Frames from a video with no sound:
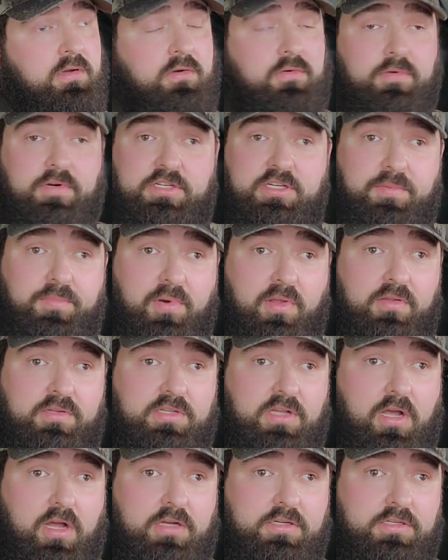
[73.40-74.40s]
Ritchie
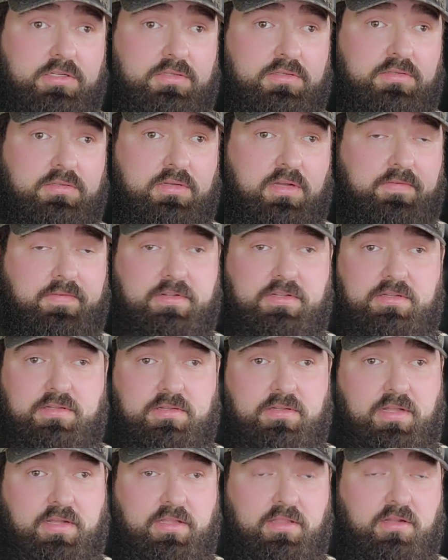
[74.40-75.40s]
Brothers Auction, of a
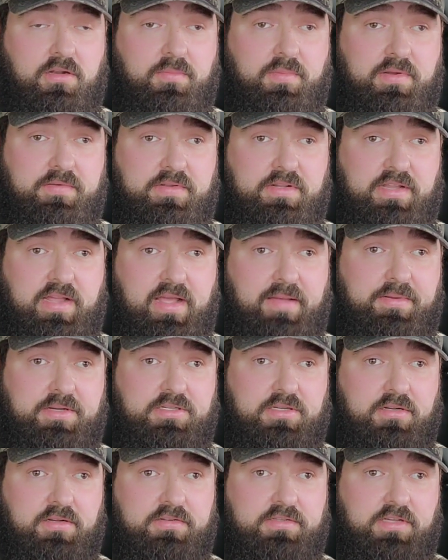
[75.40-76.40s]
little bit of a
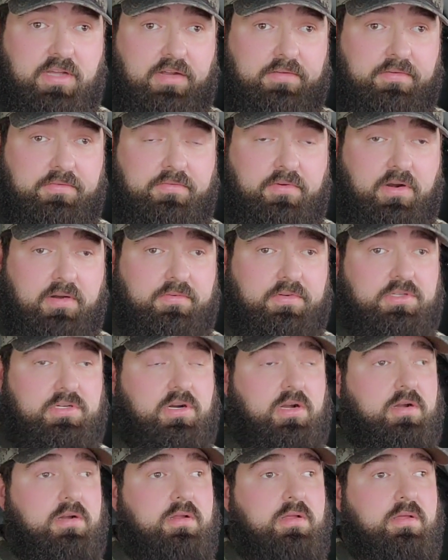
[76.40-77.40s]
damage on the side of the front of a
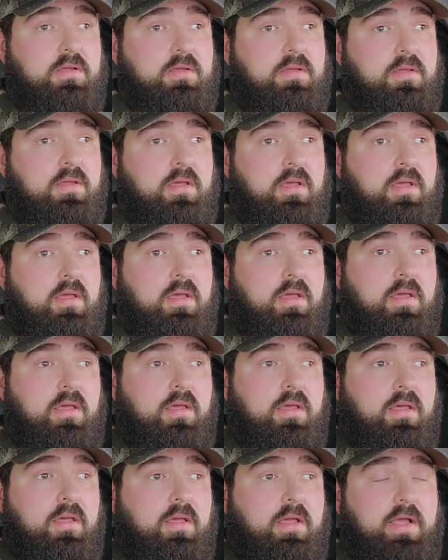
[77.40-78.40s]
truck,
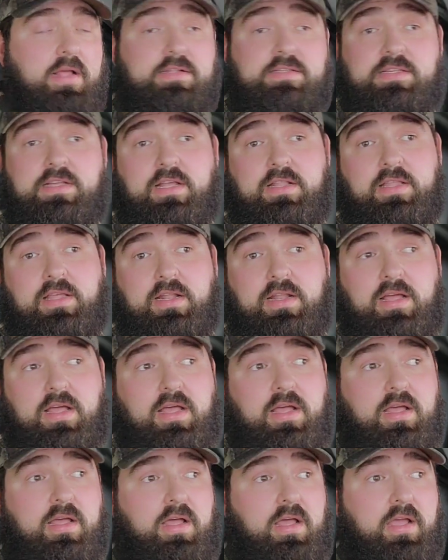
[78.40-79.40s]
and said that
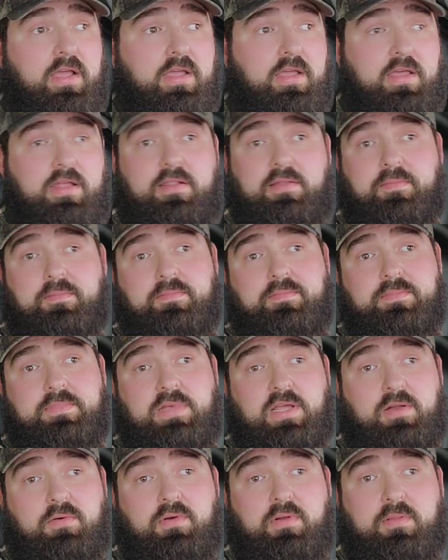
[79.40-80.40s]
I hit them
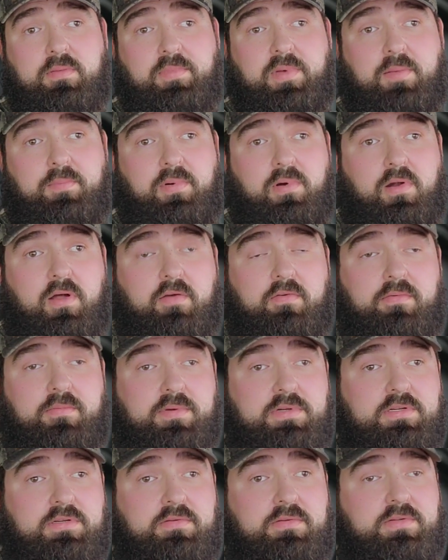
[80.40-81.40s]
and ripped the bumper off,
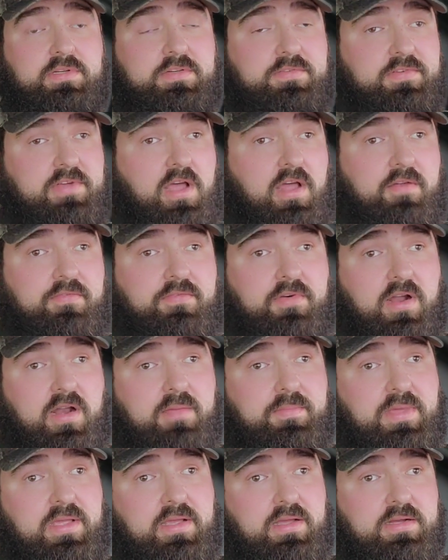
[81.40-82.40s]
which is kind of
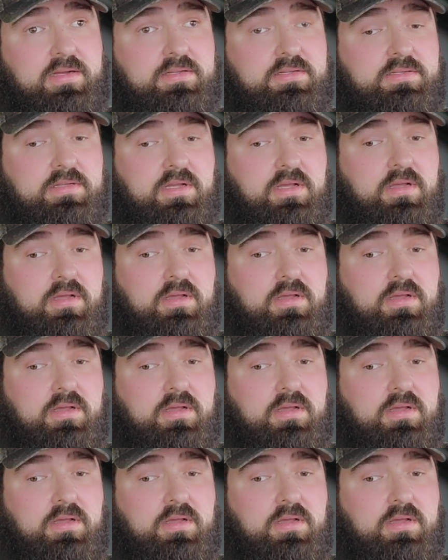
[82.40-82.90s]
funny because